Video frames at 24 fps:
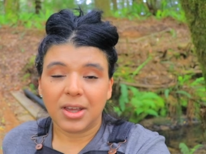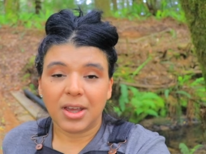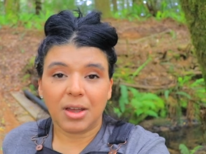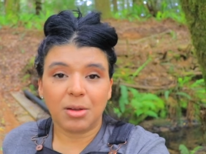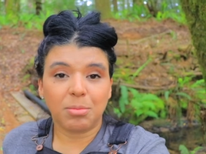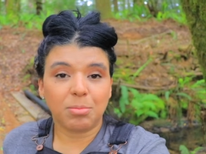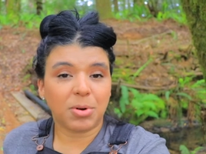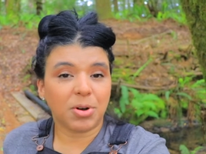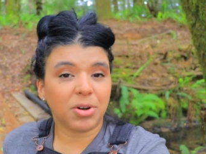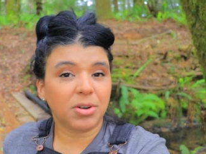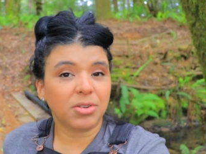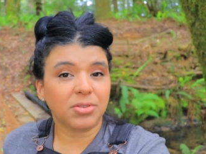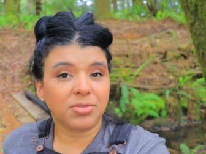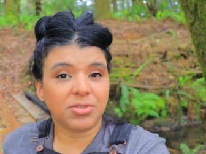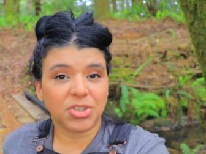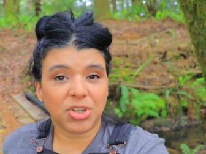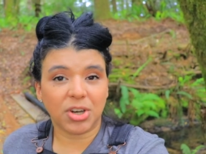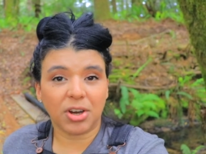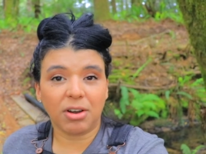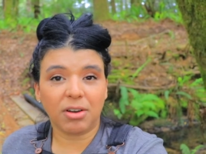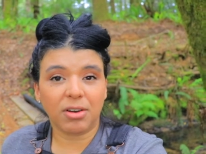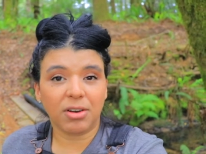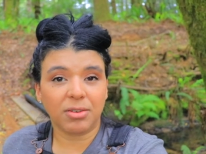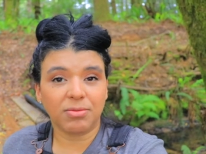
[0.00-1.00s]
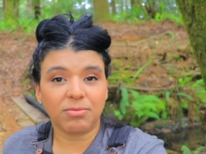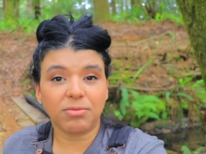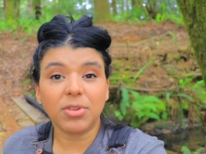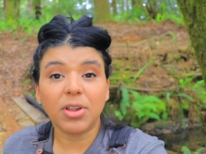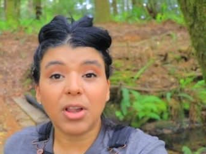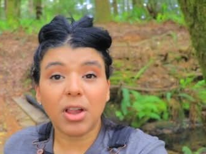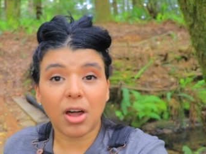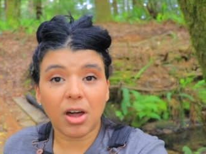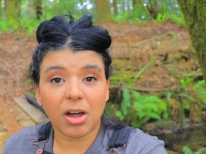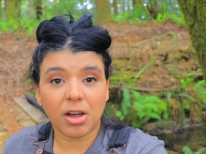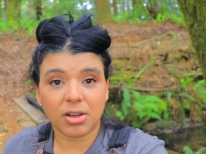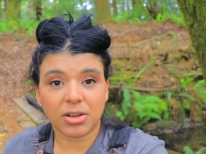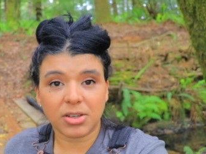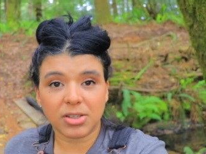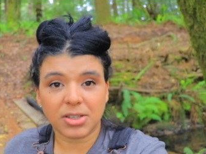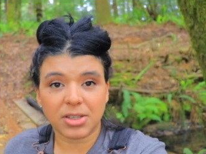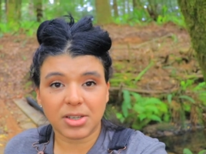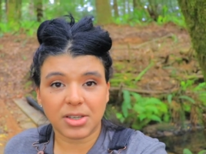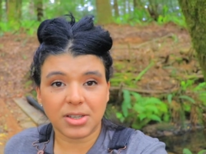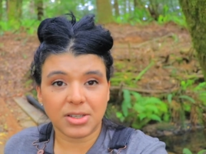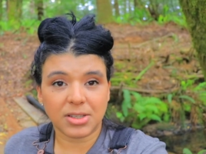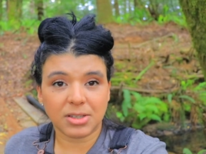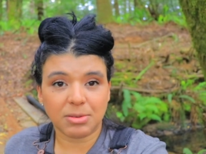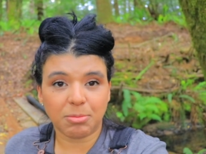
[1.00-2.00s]
And part of sharing vlogs,
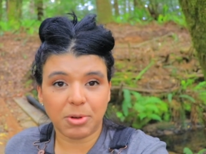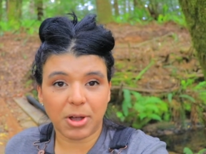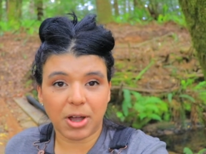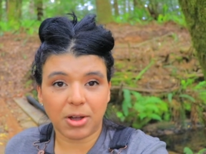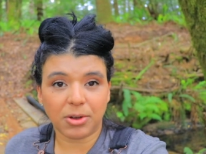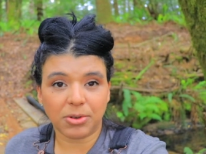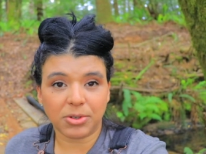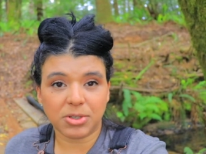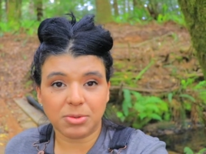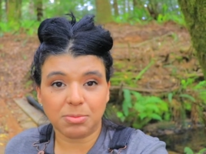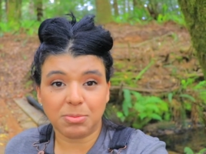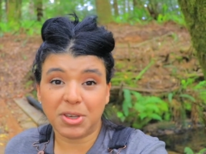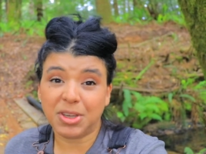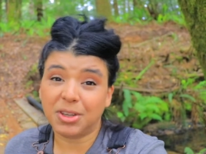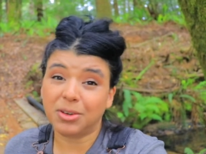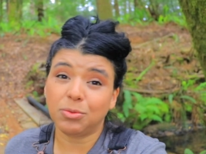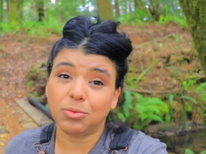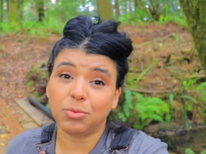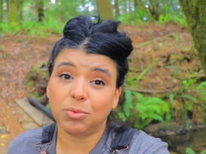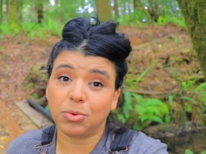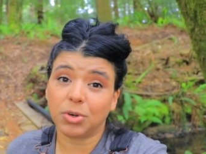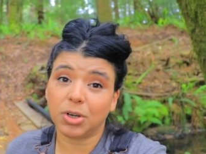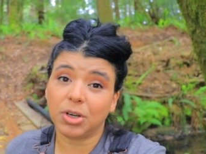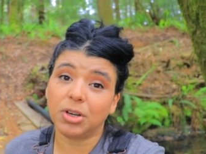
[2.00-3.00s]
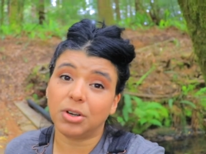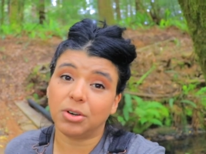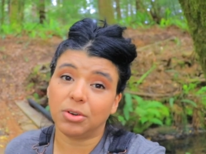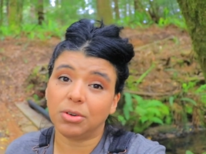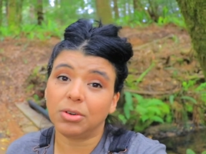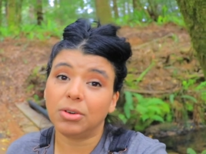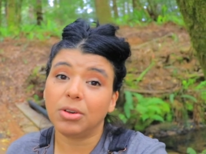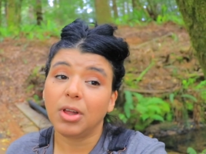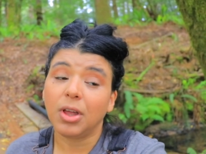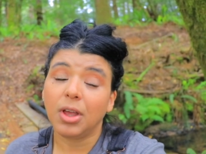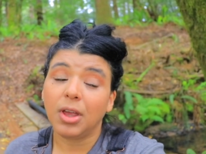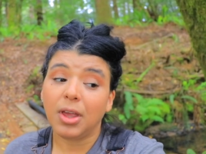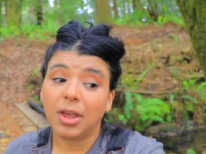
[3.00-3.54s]
it's about being real